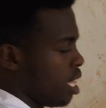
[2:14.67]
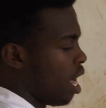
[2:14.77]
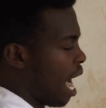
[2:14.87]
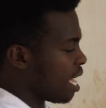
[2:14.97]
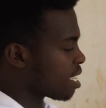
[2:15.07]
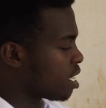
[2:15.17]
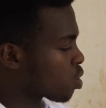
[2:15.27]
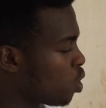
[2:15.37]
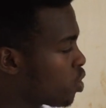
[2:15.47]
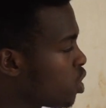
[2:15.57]
Now as
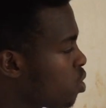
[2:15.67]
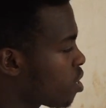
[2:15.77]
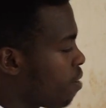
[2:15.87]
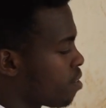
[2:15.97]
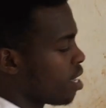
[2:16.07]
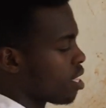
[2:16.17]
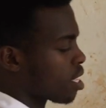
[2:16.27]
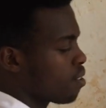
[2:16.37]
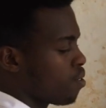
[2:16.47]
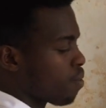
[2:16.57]
it continues, I've said
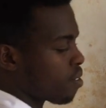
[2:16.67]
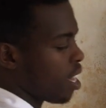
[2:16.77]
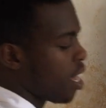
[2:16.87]
it gives off